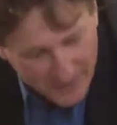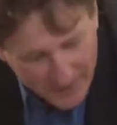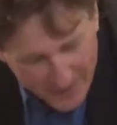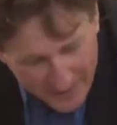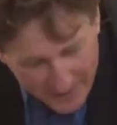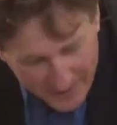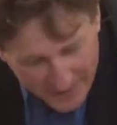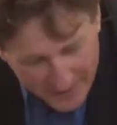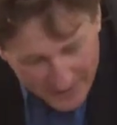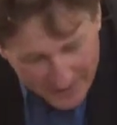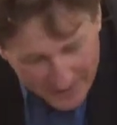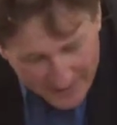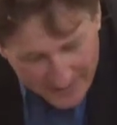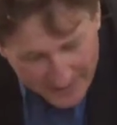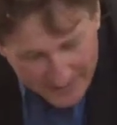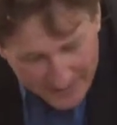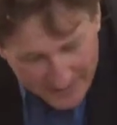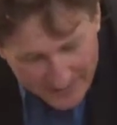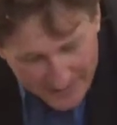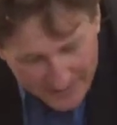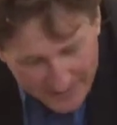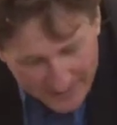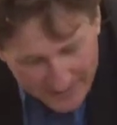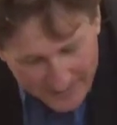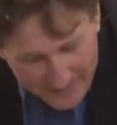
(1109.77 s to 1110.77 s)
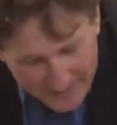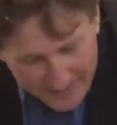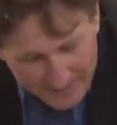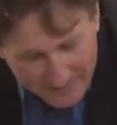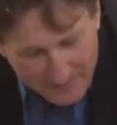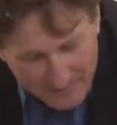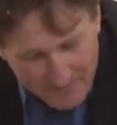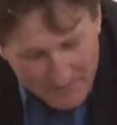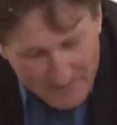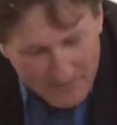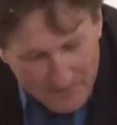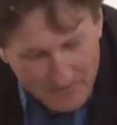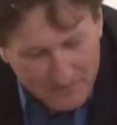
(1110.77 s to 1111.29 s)
very
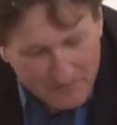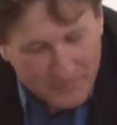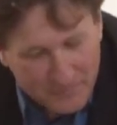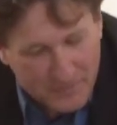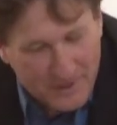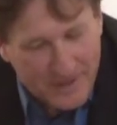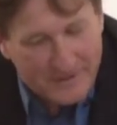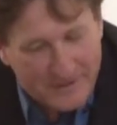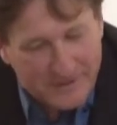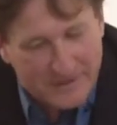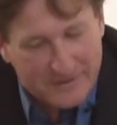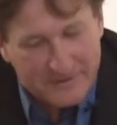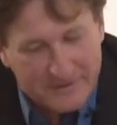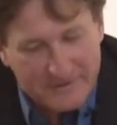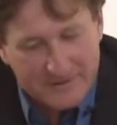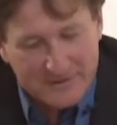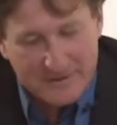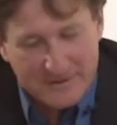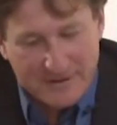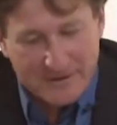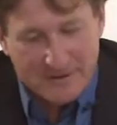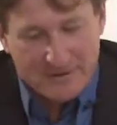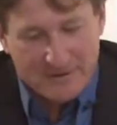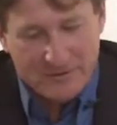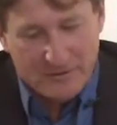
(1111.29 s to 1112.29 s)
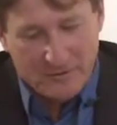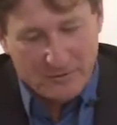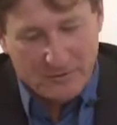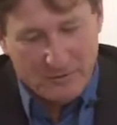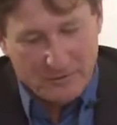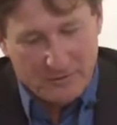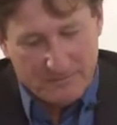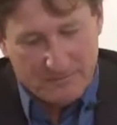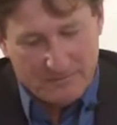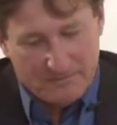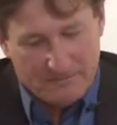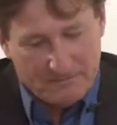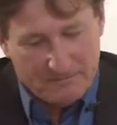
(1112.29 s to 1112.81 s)
present, and
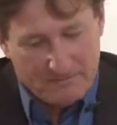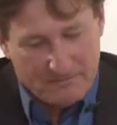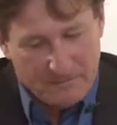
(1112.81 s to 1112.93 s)
you